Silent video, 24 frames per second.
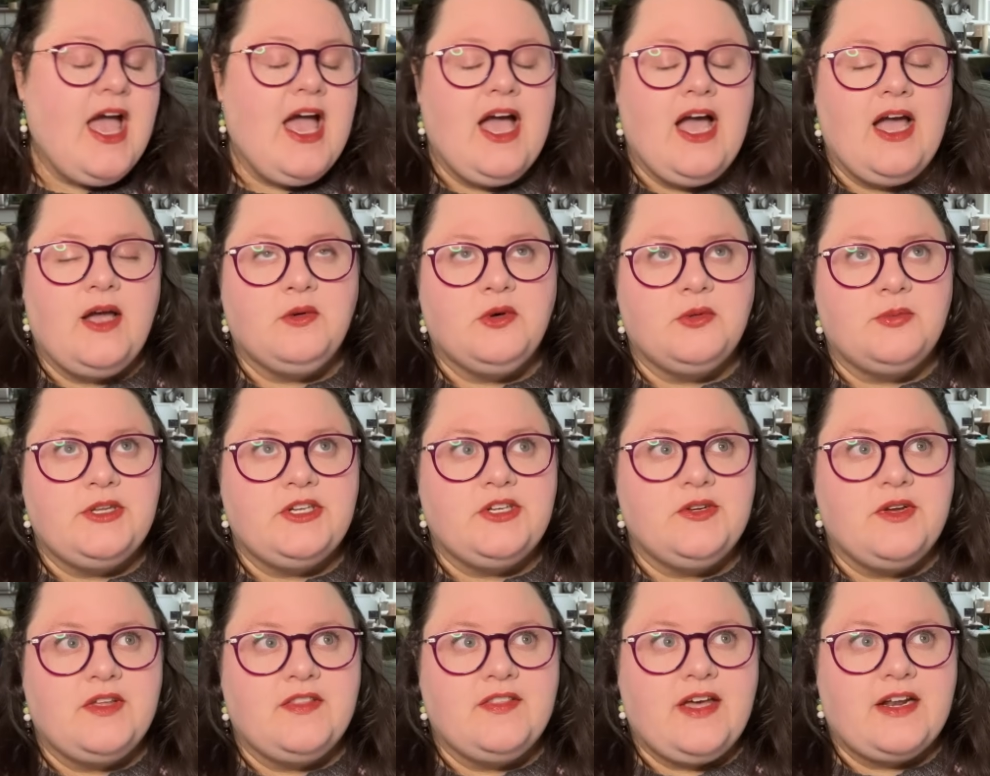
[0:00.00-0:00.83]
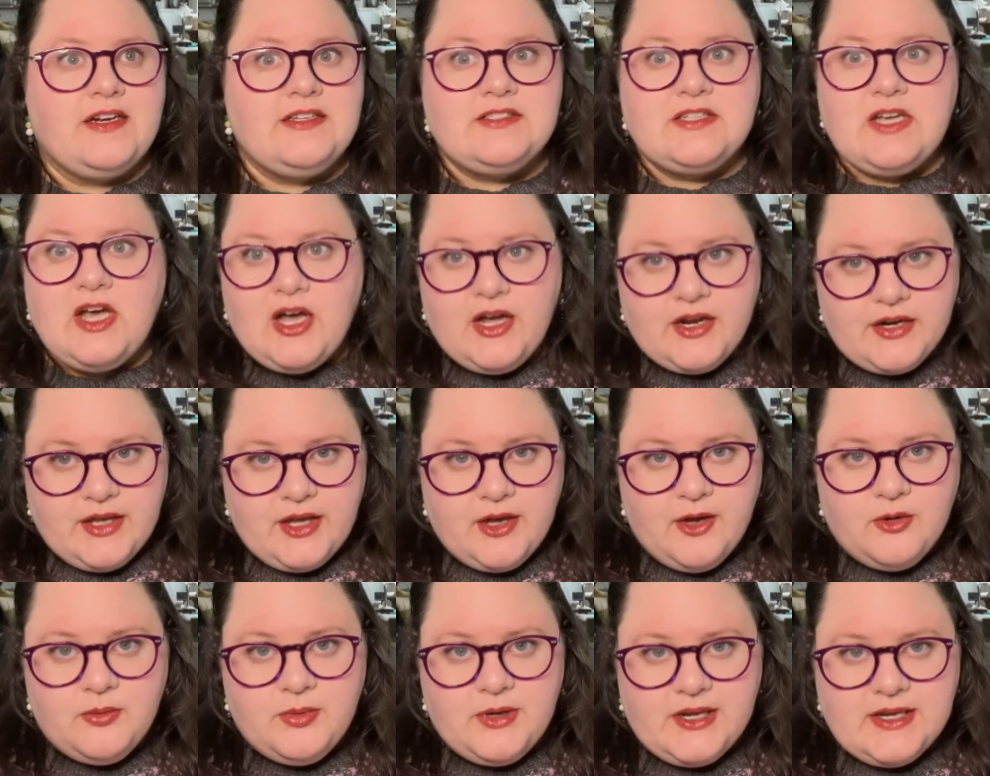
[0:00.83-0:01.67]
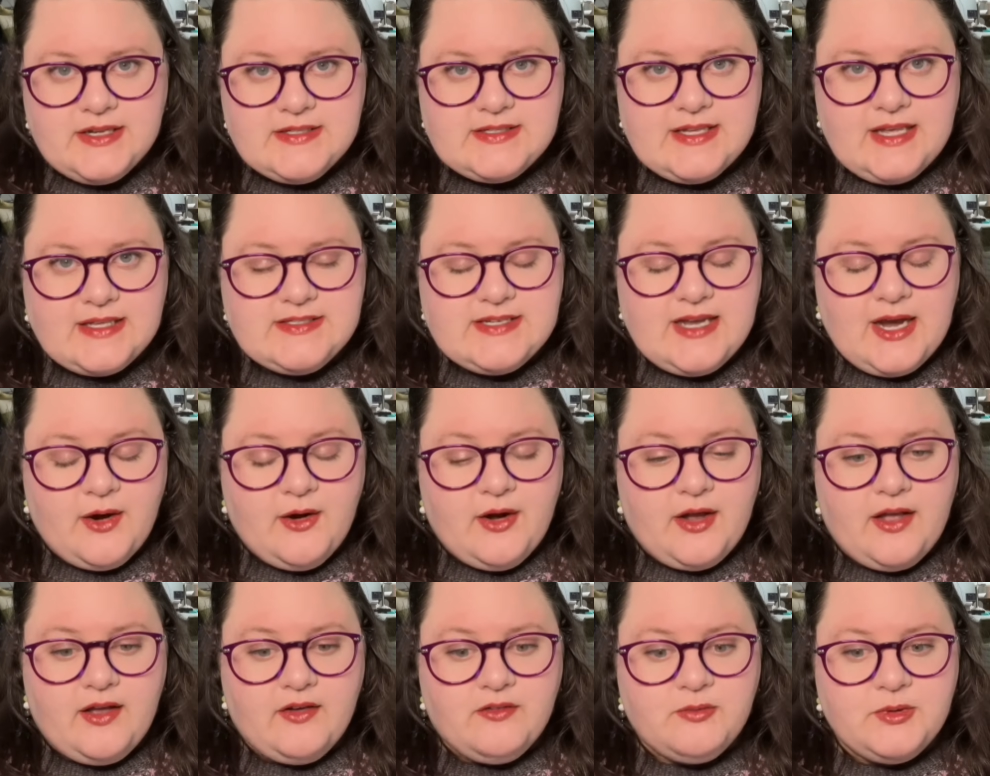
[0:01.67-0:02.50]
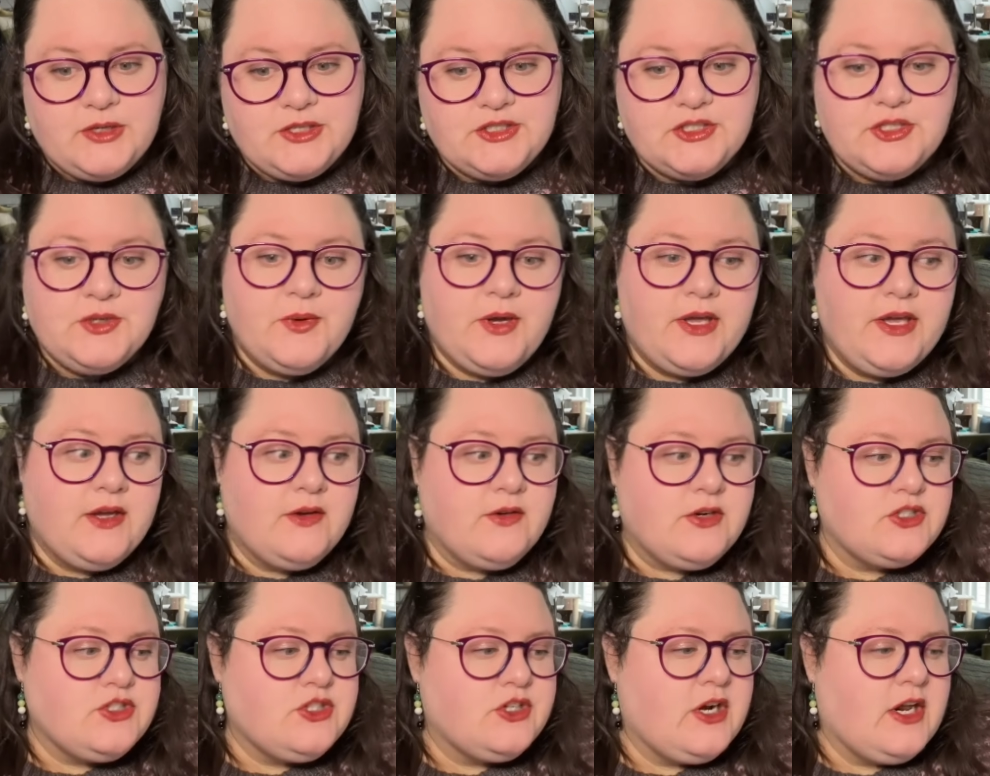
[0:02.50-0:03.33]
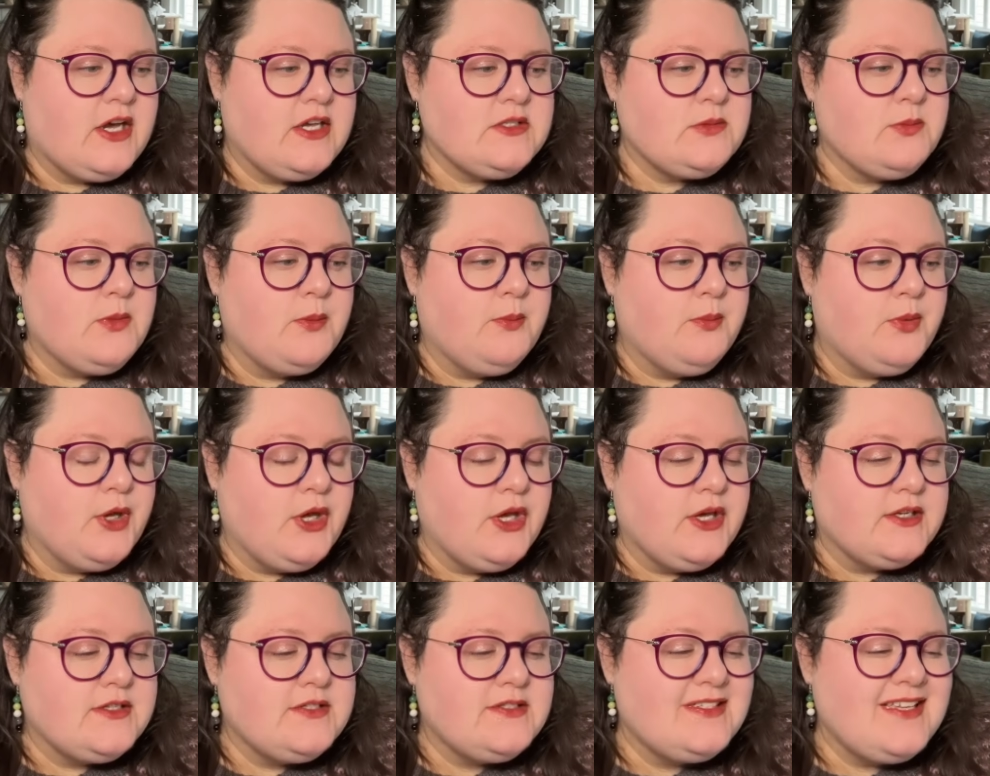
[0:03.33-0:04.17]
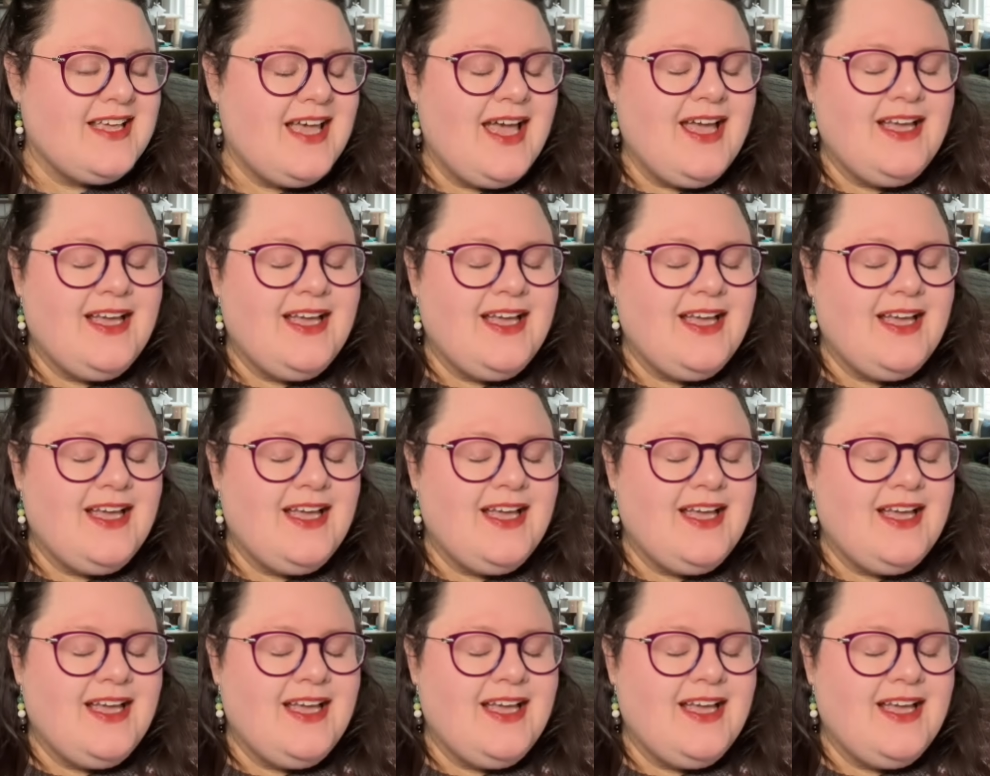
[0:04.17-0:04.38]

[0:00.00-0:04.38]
I will be doing that as audio because that's how I have been doing Richard Osman books.